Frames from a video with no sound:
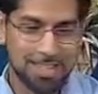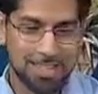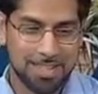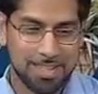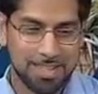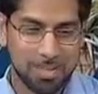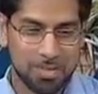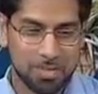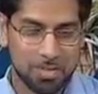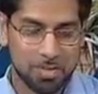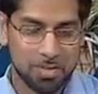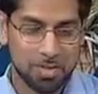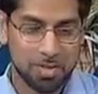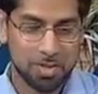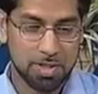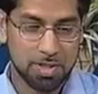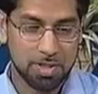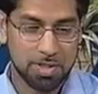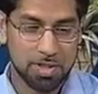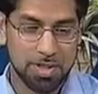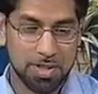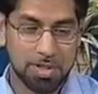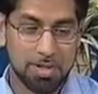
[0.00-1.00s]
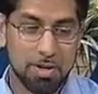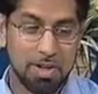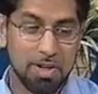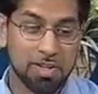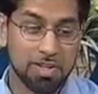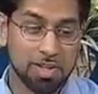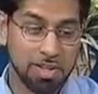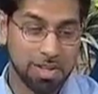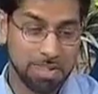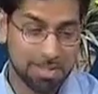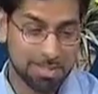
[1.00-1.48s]
Uh, and in
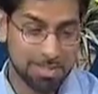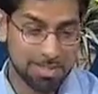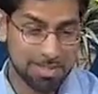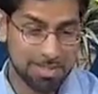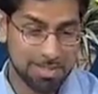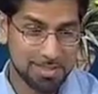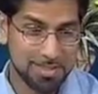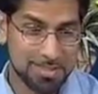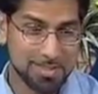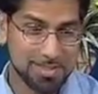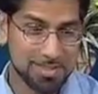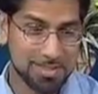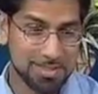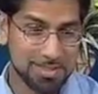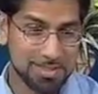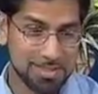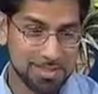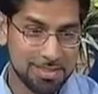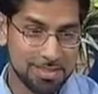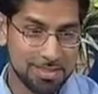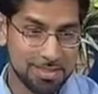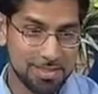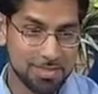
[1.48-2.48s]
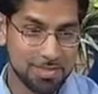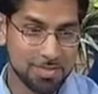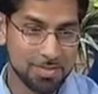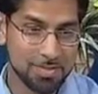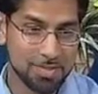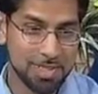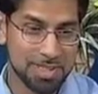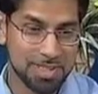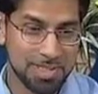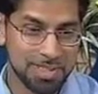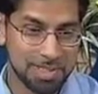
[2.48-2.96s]
all cases, it's, this
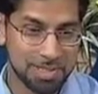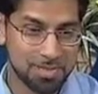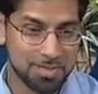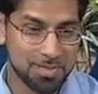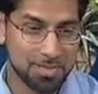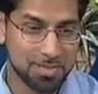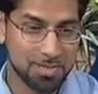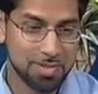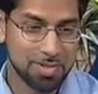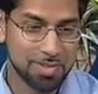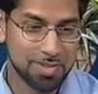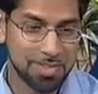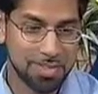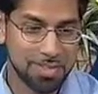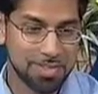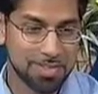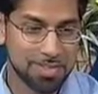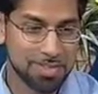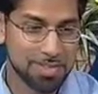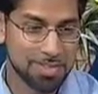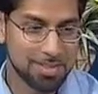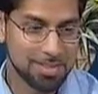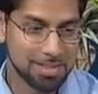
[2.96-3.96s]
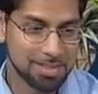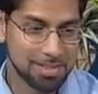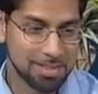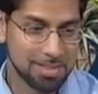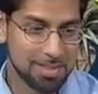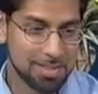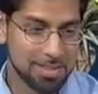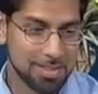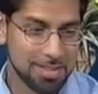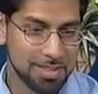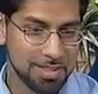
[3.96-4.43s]
is one thing we like to
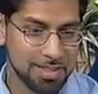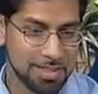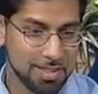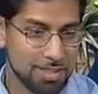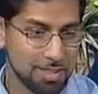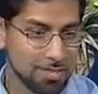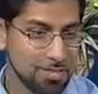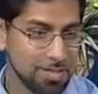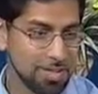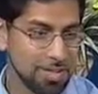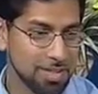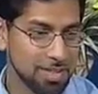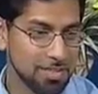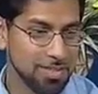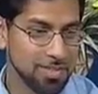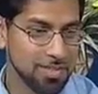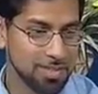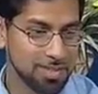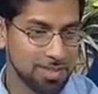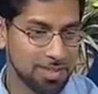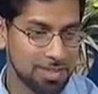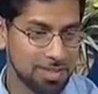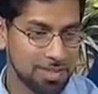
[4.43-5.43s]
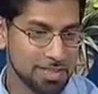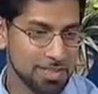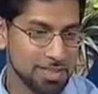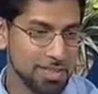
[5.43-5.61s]
uh, clarify, mm-hmm.